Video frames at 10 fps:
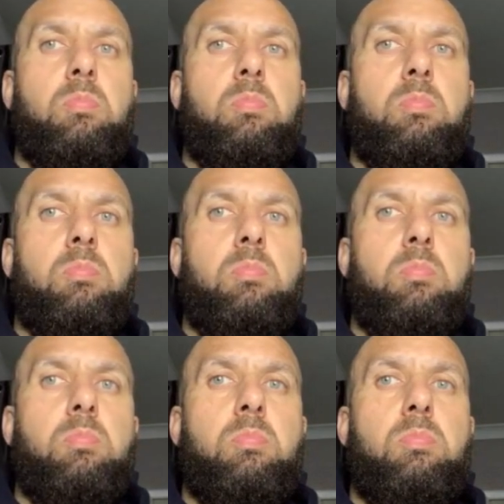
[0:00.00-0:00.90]

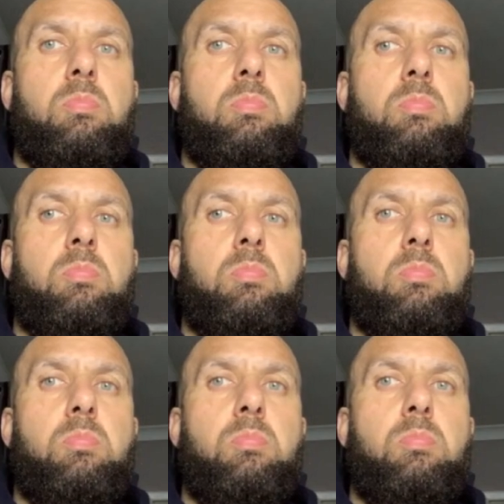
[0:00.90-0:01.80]

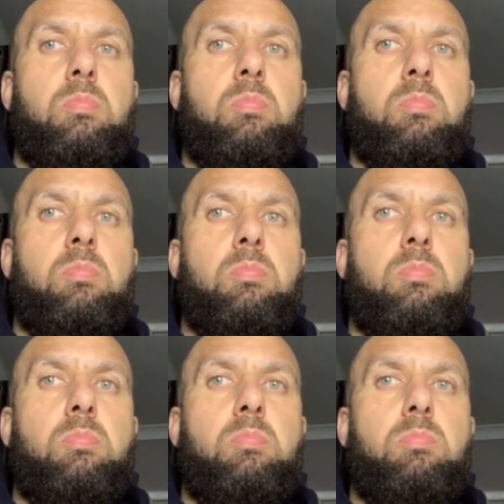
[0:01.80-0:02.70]

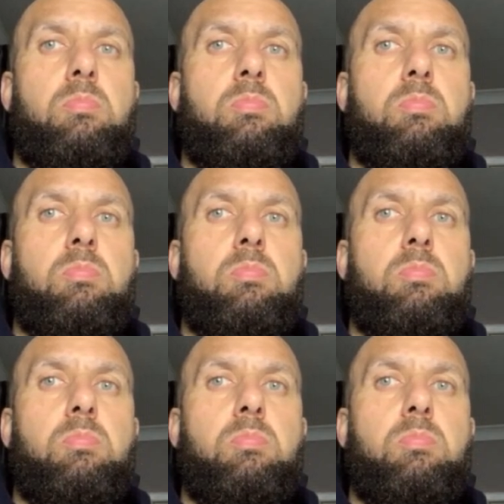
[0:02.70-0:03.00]
(silent)